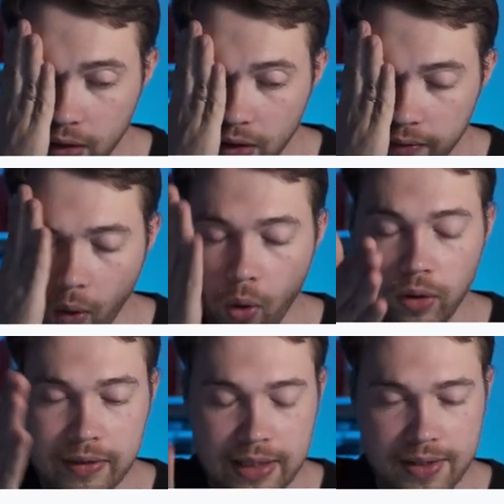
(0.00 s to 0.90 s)
For all
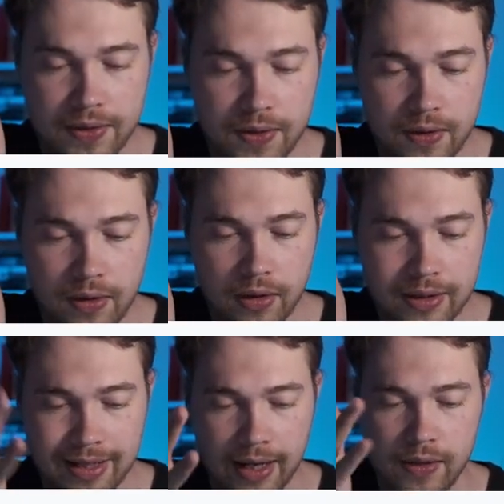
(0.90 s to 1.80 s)
of these
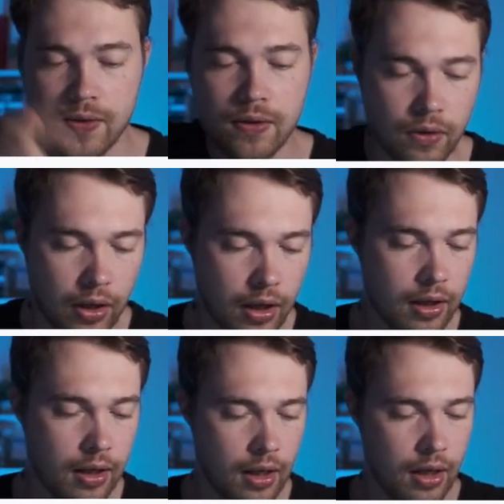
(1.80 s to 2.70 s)
states, okay?
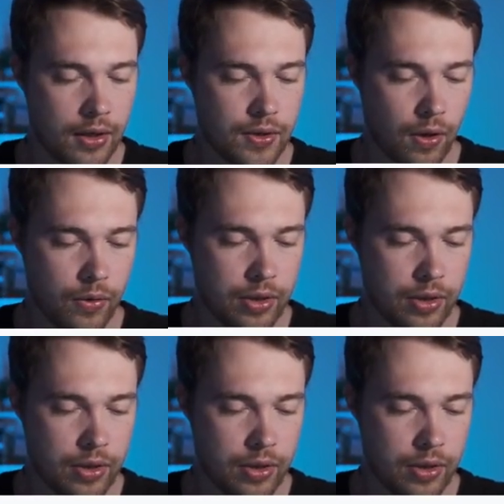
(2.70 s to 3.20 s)
So